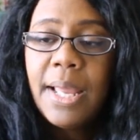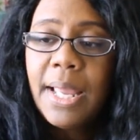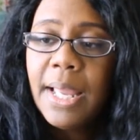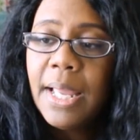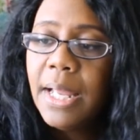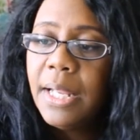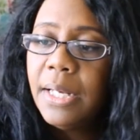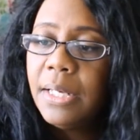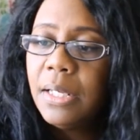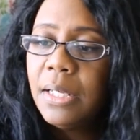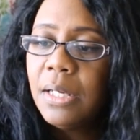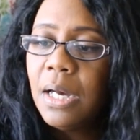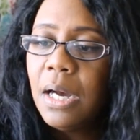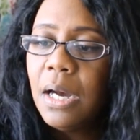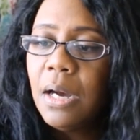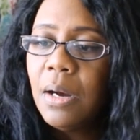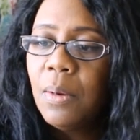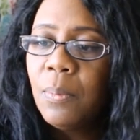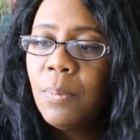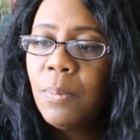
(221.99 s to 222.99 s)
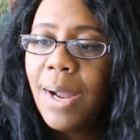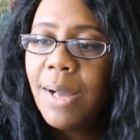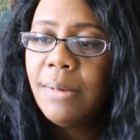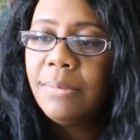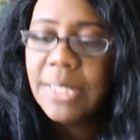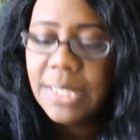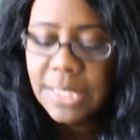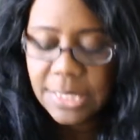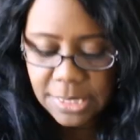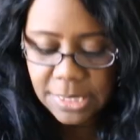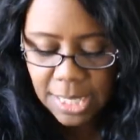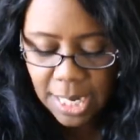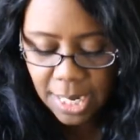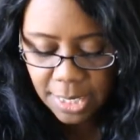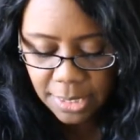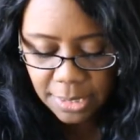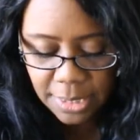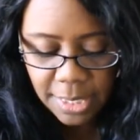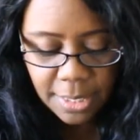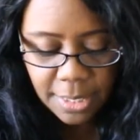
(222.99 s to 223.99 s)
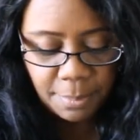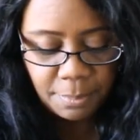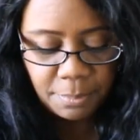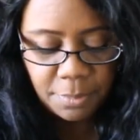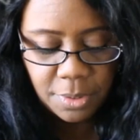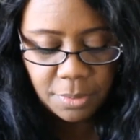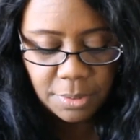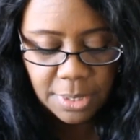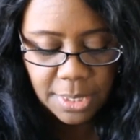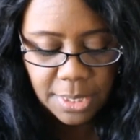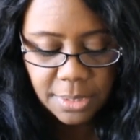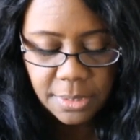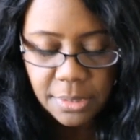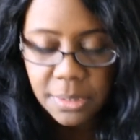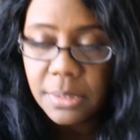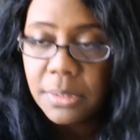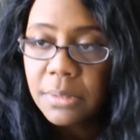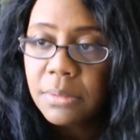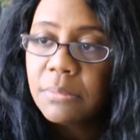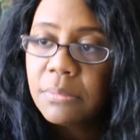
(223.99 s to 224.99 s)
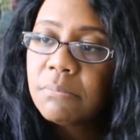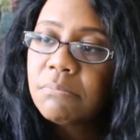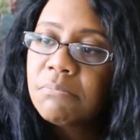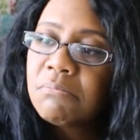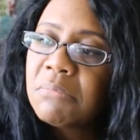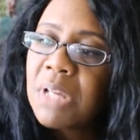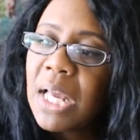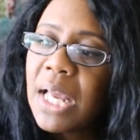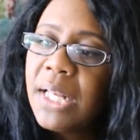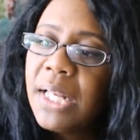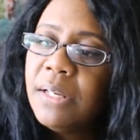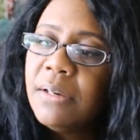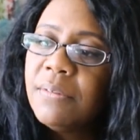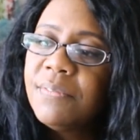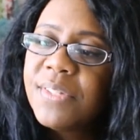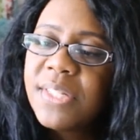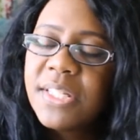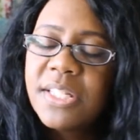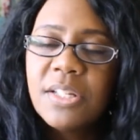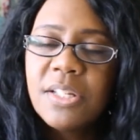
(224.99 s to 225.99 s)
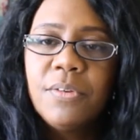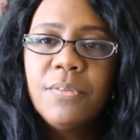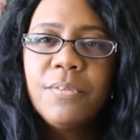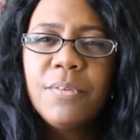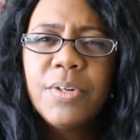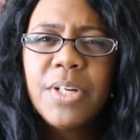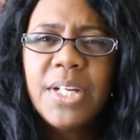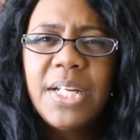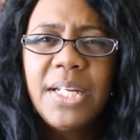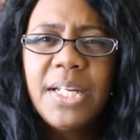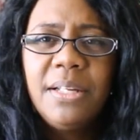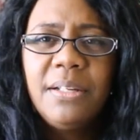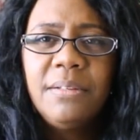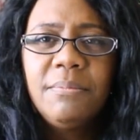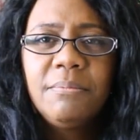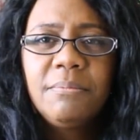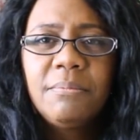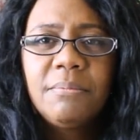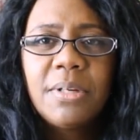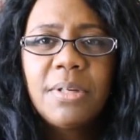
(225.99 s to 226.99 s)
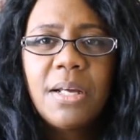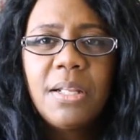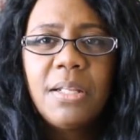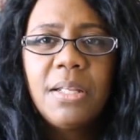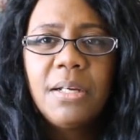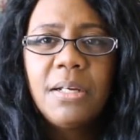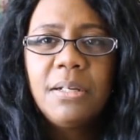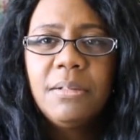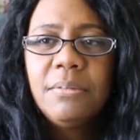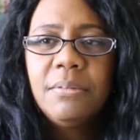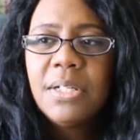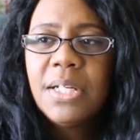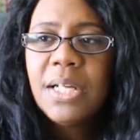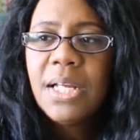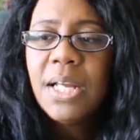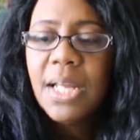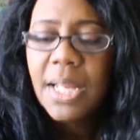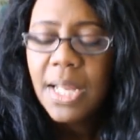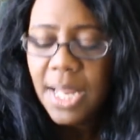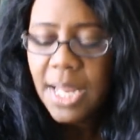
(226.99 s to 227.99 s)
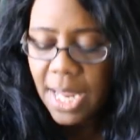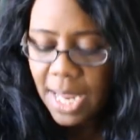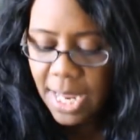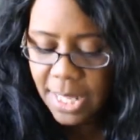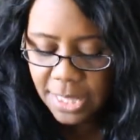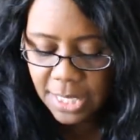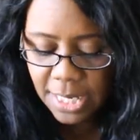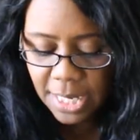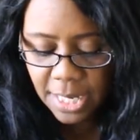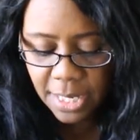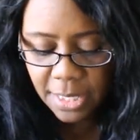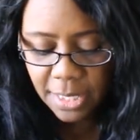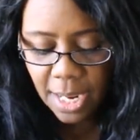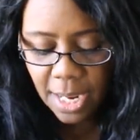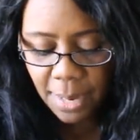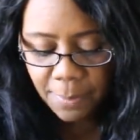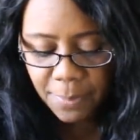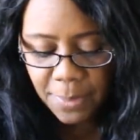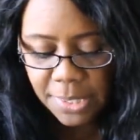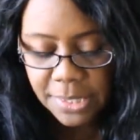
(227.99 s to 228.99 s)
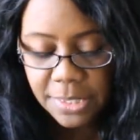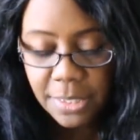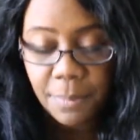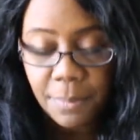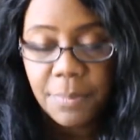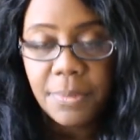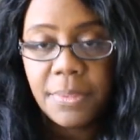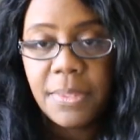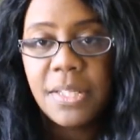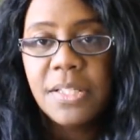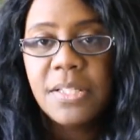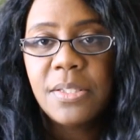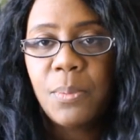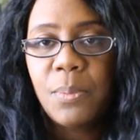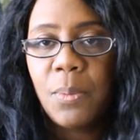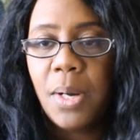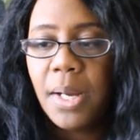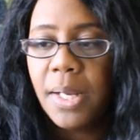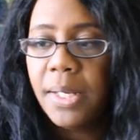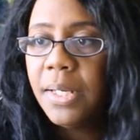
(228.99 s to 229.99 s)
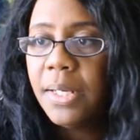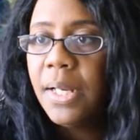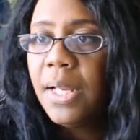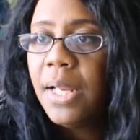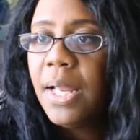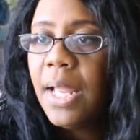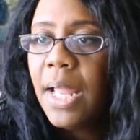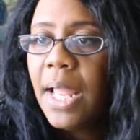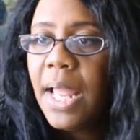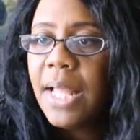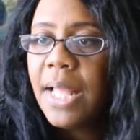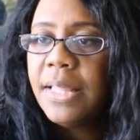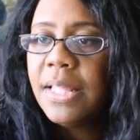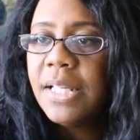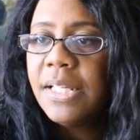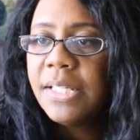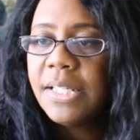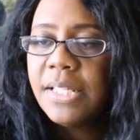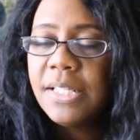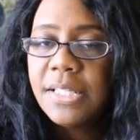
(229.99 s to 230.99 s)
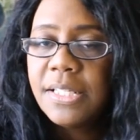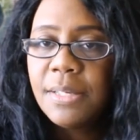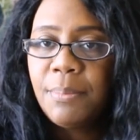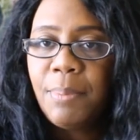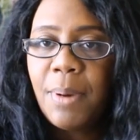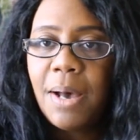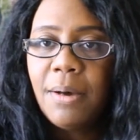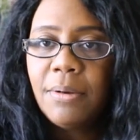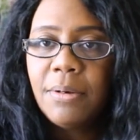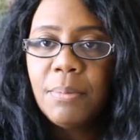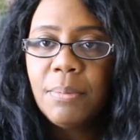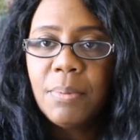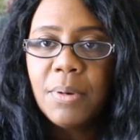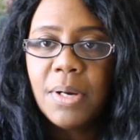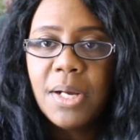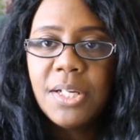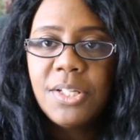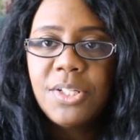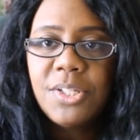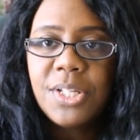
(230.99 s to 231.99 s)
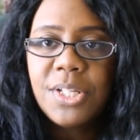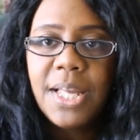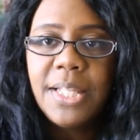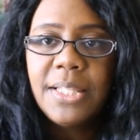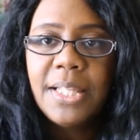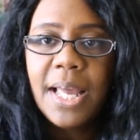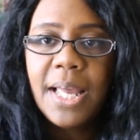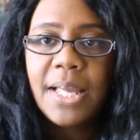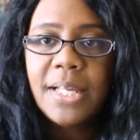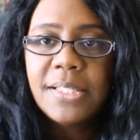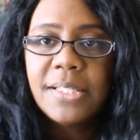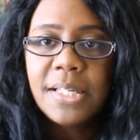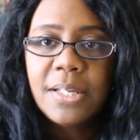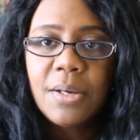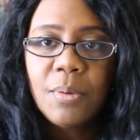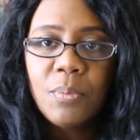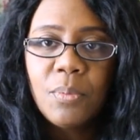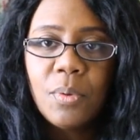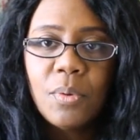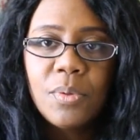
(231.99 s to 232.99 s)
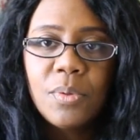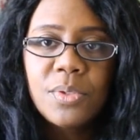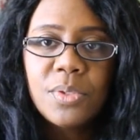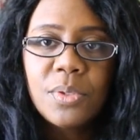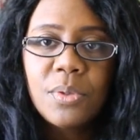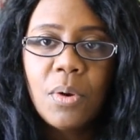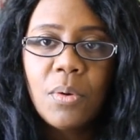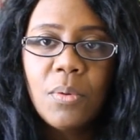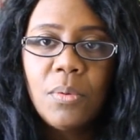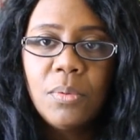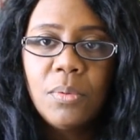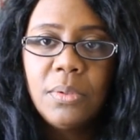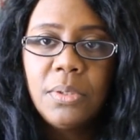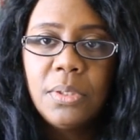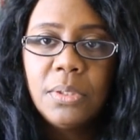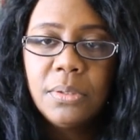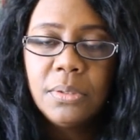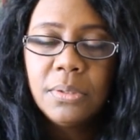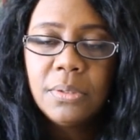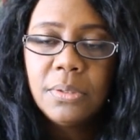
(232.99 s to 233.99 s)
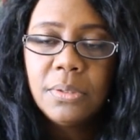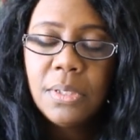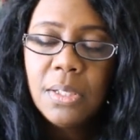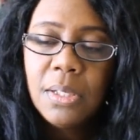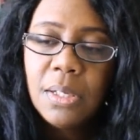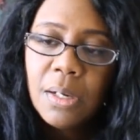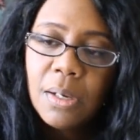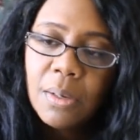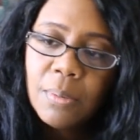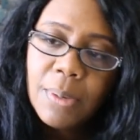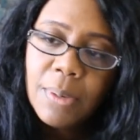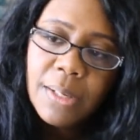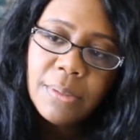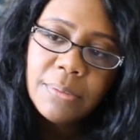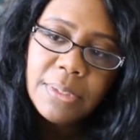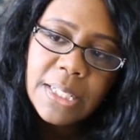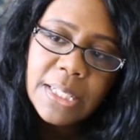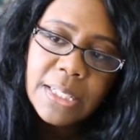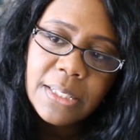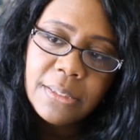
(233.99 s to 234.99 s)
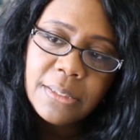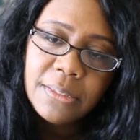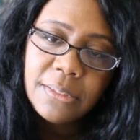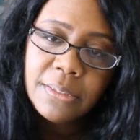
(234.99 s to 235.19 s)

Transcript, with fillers: and uh, rounded is kind of like a muted kind of silvery color. And then I picked up this one, and this is the powder brush, and that has like a rose gold around it.